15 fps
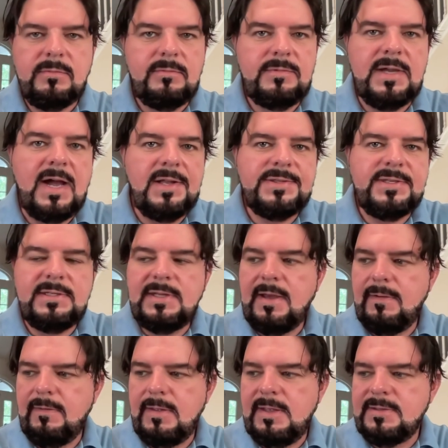
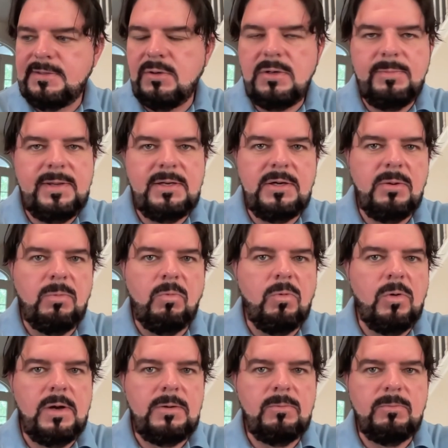Dotson is going to be a number
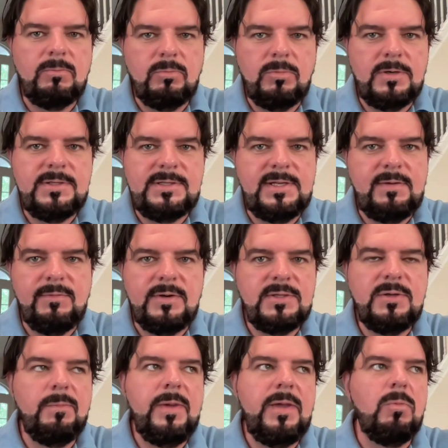one receiver.
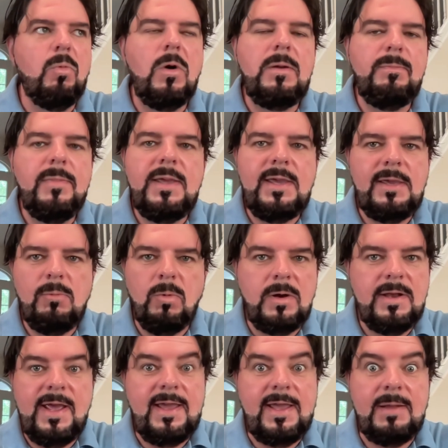He's going to be 1B,
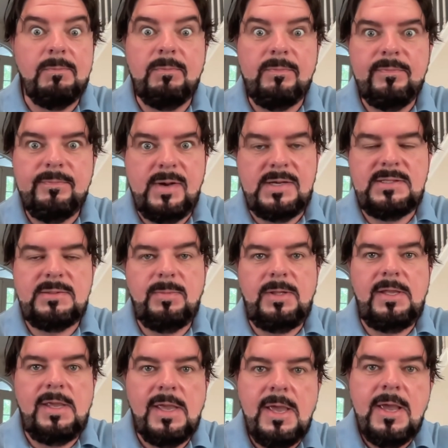1A,
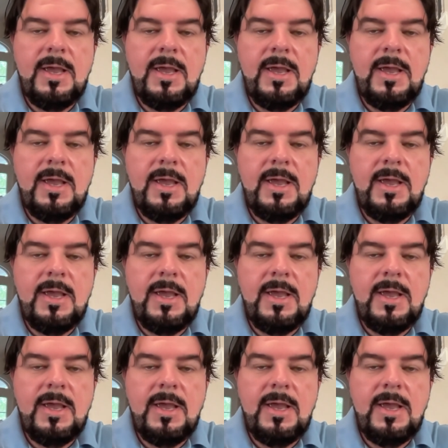possibly.